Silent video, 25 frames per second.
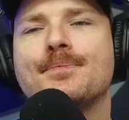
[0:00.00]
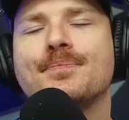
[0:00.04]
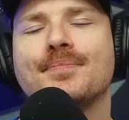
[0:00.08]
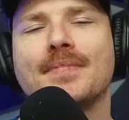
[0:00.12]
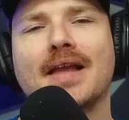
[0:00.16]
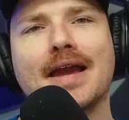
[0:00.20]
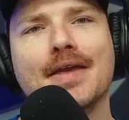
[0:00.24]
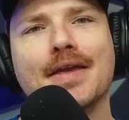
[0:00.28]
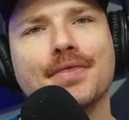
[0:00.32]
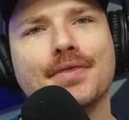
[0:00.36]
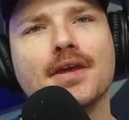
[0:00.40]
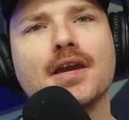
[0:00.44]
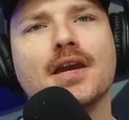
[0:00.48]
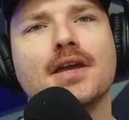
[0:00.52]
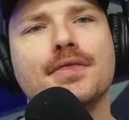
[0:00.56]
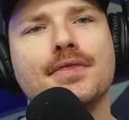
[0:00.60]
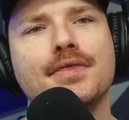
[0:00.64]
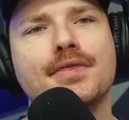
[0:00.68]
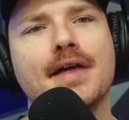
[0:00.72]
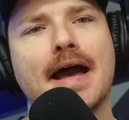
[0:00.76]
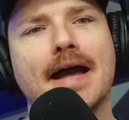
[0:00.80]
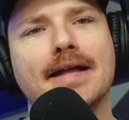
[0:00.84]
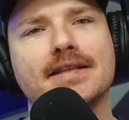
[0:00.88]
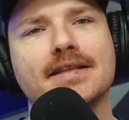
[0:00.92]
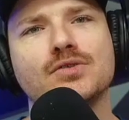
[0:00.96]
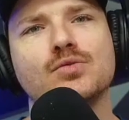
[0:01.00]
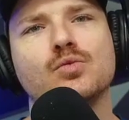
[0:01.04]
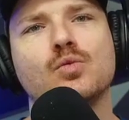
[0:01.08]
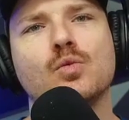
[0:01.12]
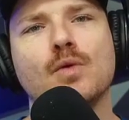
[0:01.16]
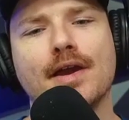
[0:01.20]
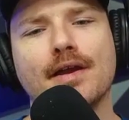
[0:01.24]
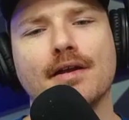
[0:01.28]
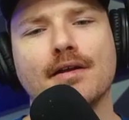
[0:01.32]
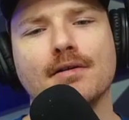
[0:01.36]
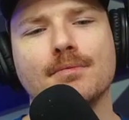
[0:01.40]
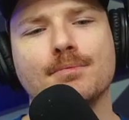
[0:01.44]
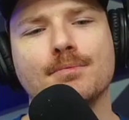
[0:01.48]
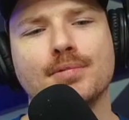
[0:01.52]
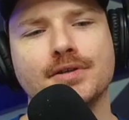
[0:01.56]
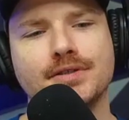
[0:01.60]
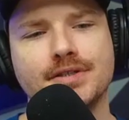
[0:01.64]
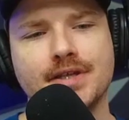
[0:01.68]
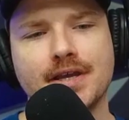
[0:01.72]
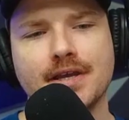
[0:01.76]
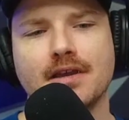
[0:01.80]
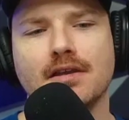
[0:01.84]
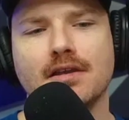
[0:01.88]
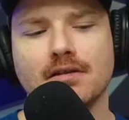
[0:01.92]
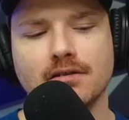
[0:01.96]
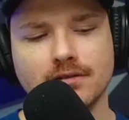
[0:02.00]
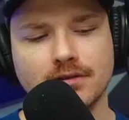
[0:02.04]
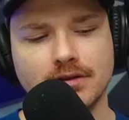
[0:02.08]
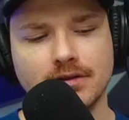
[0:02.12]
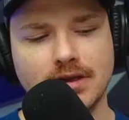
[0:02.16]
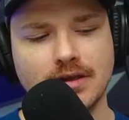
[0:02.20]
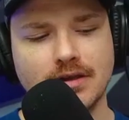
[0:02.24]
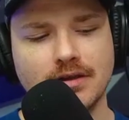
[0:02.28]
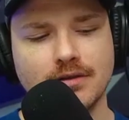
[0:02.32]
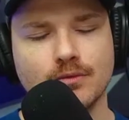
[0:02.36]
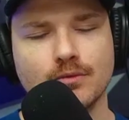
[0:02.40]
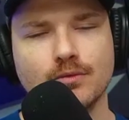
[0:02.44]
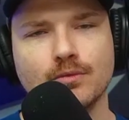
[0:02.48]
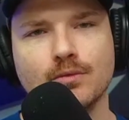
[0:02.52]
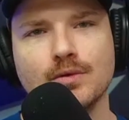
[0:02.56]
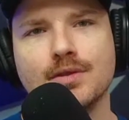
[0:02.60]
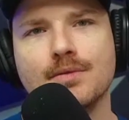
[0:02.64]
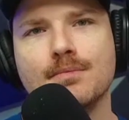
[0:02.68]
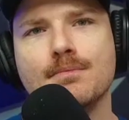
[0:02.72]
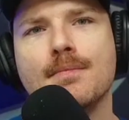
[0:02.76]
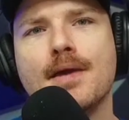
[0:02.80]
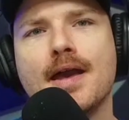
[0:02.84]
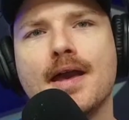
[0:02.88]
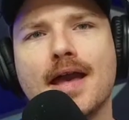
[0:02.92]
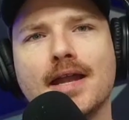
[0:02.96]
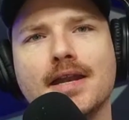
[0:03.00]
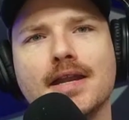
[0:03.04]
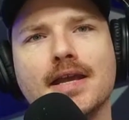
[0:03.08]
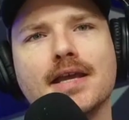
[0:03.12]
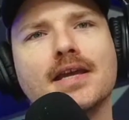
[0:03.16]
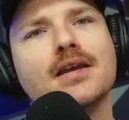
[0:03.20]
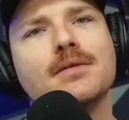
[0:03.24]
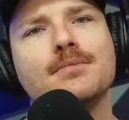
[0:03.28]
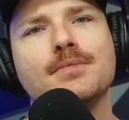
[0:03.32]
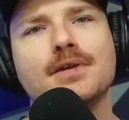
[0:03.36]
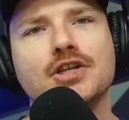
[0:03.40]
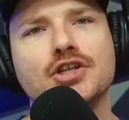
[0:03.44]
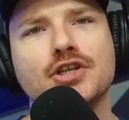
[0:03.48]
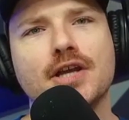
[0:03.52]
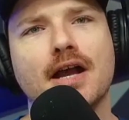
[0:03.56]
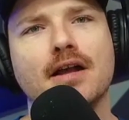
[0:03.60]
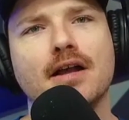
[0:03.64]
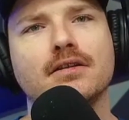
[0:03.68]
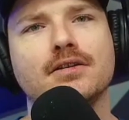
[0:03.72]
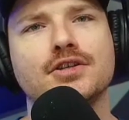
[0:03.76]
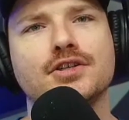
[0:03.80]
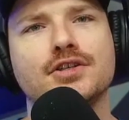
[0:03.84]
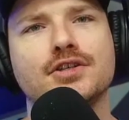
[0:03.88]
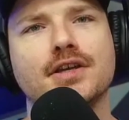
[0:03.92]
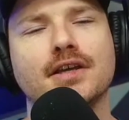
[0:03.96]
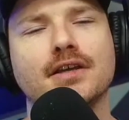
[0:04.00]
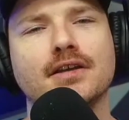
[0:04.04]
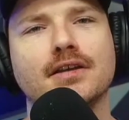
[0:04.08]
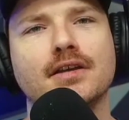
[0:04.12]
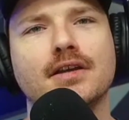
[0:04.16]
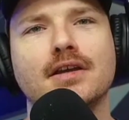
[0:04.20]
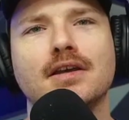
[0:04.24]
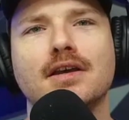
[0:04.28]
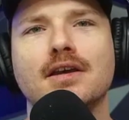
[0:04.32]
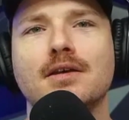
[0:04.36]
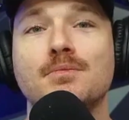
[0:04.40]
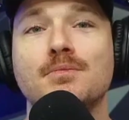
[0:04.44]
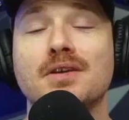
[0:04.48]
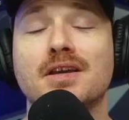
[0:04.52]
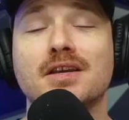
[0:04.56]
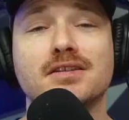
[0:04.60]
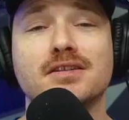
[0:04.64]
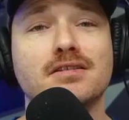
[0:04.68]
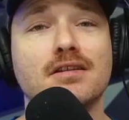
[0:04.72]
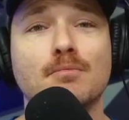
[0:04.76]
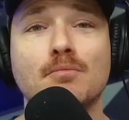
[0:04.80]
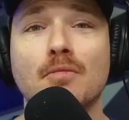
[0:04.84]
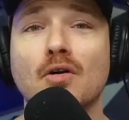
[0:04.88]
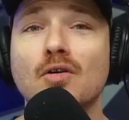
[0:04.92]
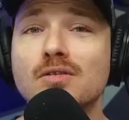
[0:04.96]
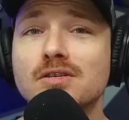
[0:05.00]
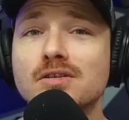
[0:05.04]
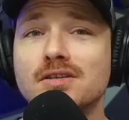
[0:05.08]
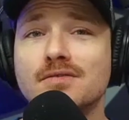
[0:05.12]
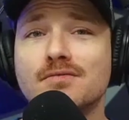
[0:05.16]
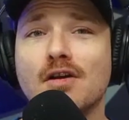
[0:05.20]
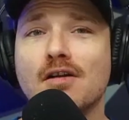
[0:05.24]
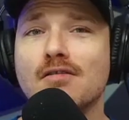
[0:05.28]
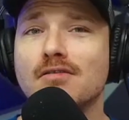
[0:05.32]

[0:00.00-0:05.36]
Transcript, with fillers: I think that's where particularly with men it can be challenging because most of our